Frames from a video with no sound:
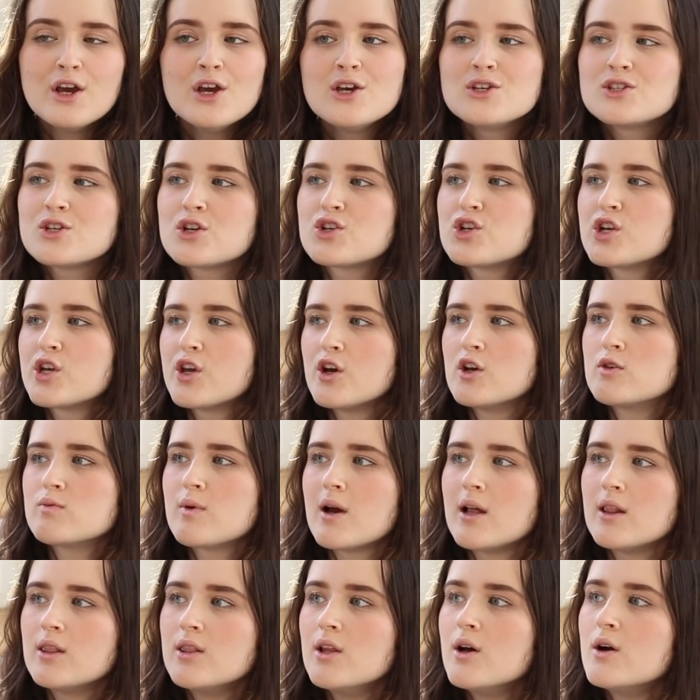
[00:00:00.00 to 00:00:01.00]
So she goes
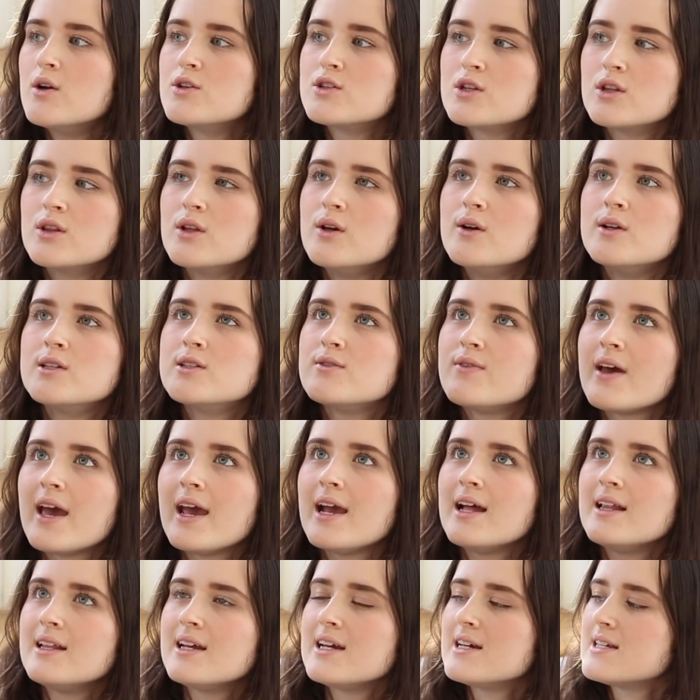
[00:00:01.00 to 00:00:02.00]
by loads and loads of
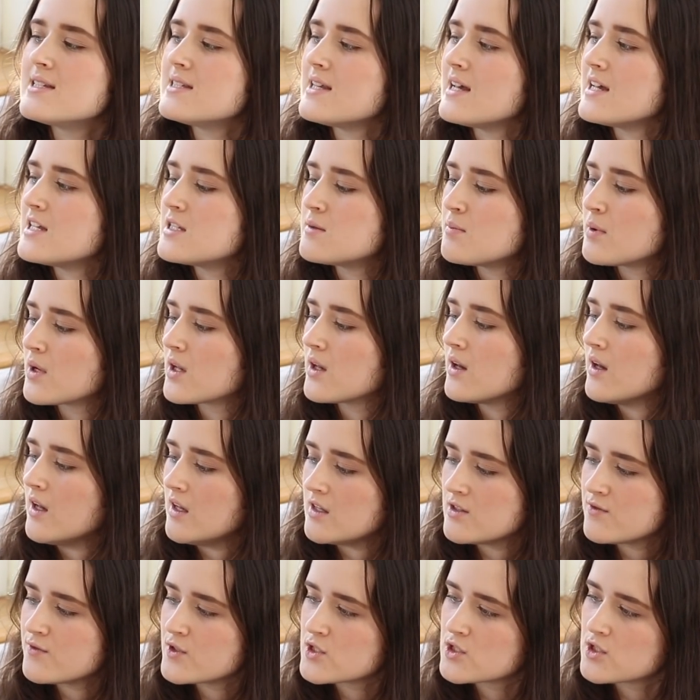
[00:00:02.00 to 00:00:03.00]
aliases
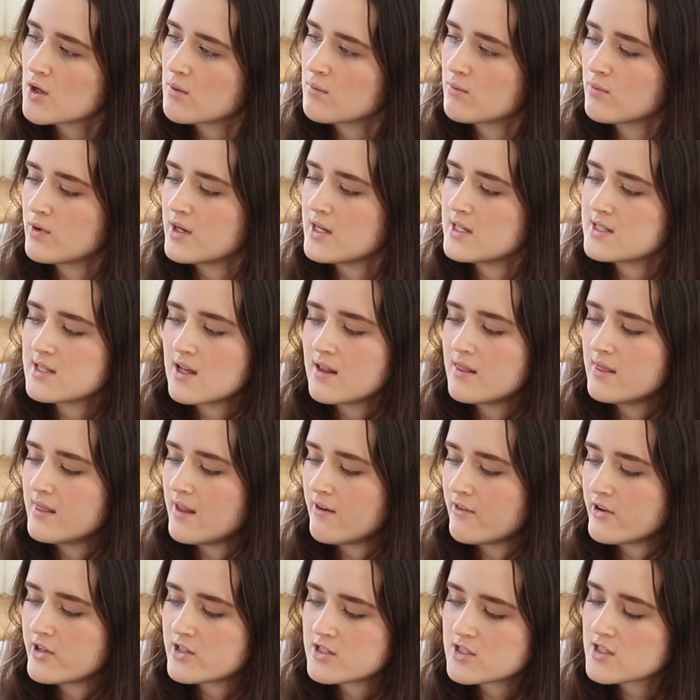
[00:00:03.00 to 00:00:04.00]
because for some reason
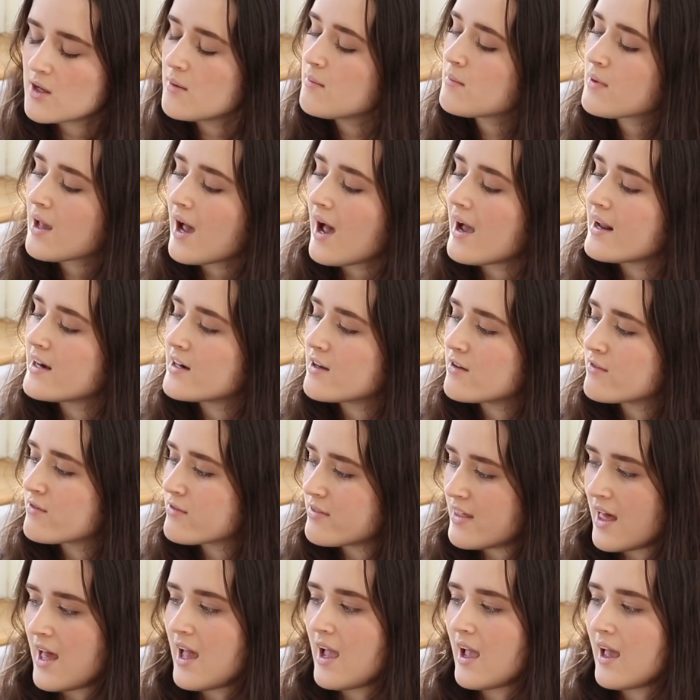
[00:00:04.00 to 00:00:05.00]
there is some kind of
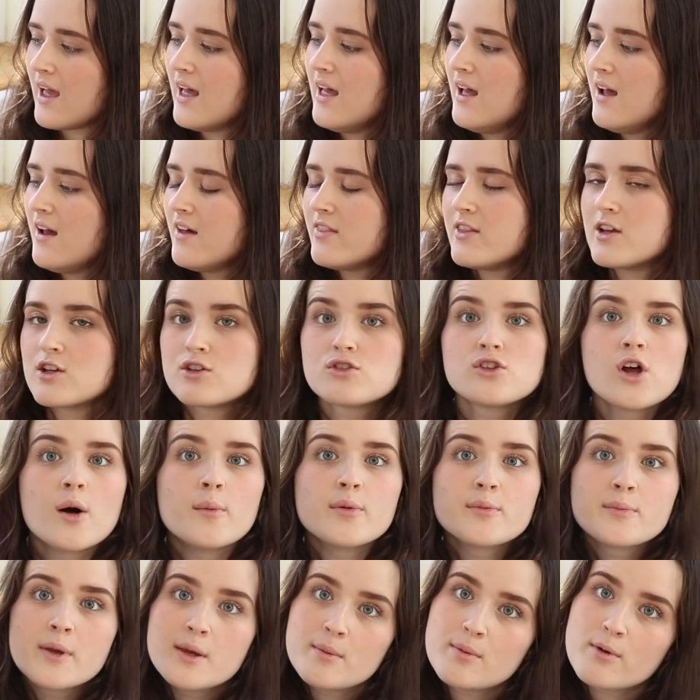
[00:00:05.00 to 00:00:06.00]
thing that
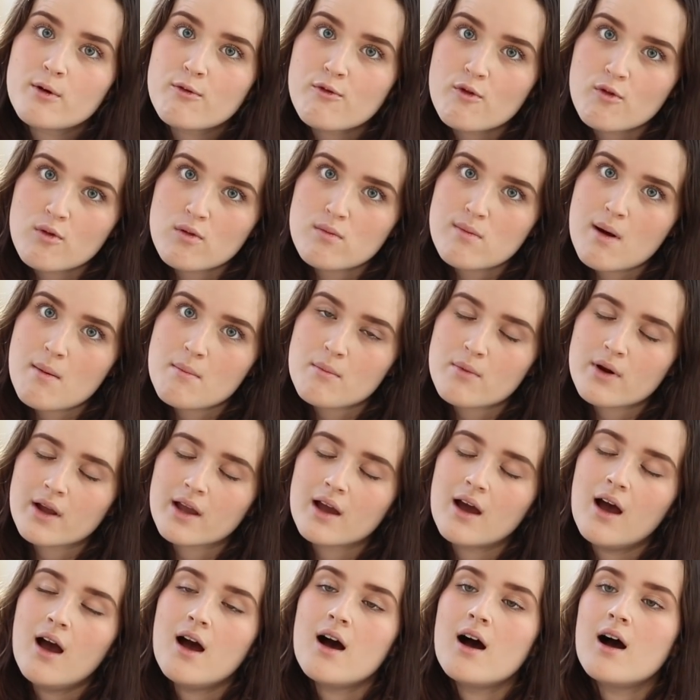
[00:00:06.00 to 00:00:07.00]
stops people from remembering
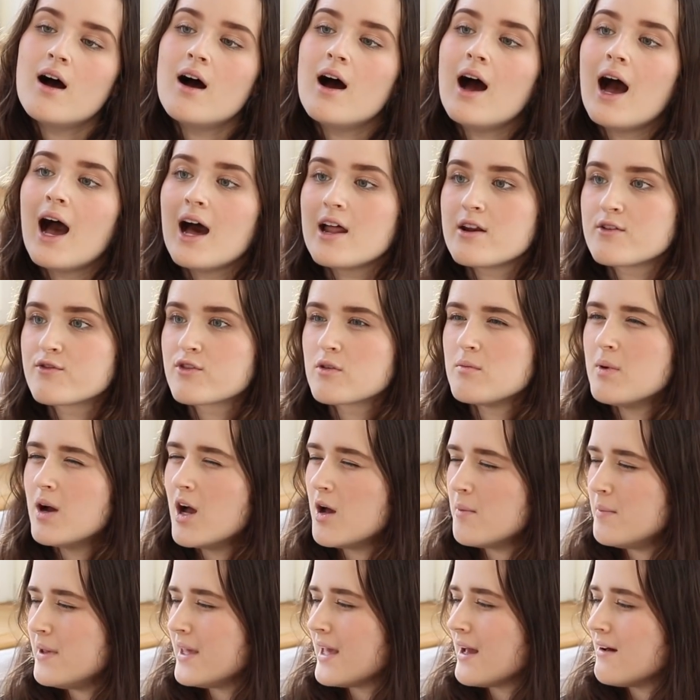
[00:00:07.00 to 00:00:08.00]
her and from
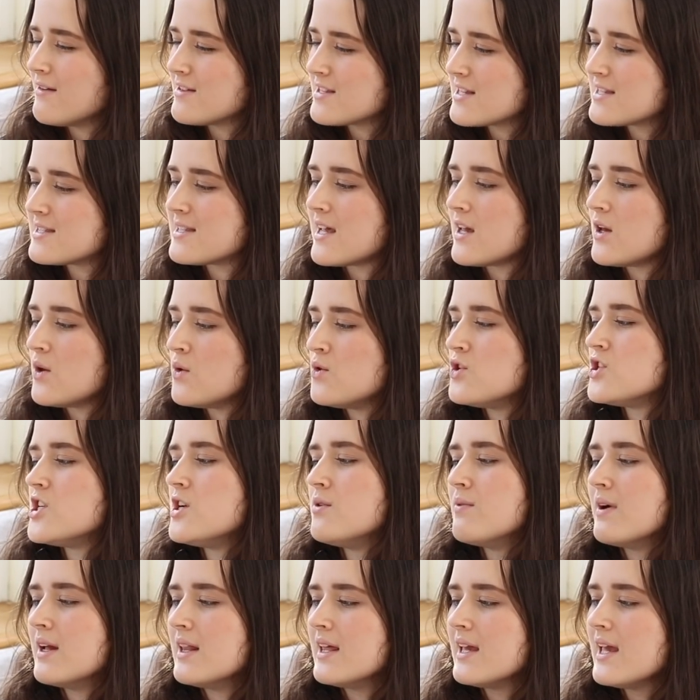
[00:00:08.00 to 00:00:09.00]
her being able to say who she
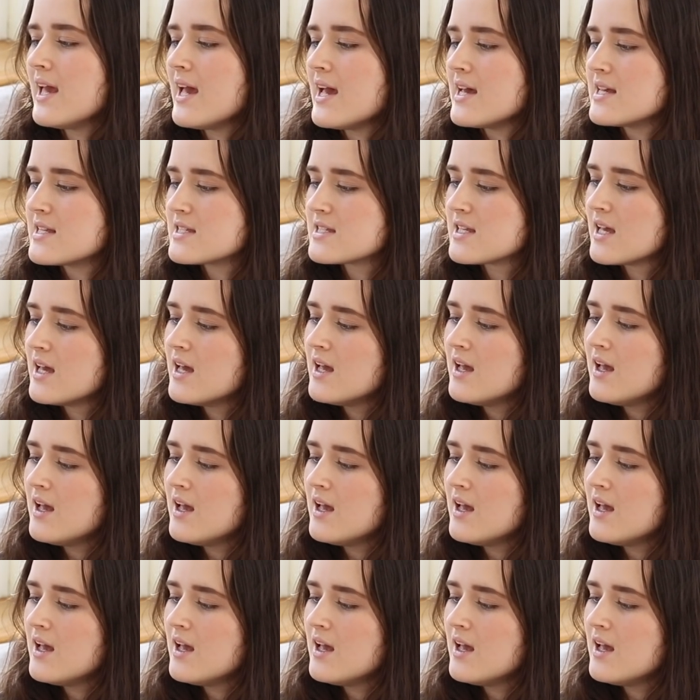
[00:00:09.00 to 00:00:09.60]
really is.